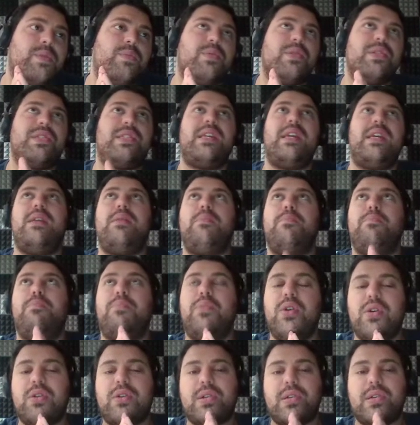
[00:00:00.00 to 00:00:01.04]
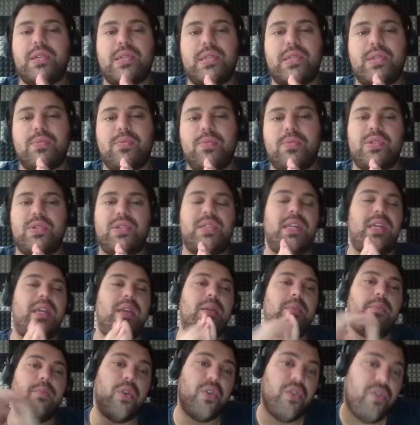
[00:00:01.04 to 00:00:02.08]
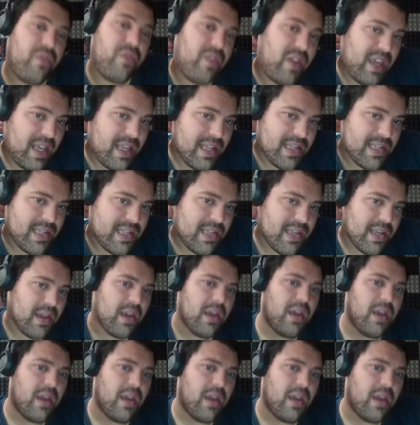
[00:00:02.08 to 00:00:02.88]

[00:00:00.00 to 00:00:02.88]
we're seeing books, we're seeing movies.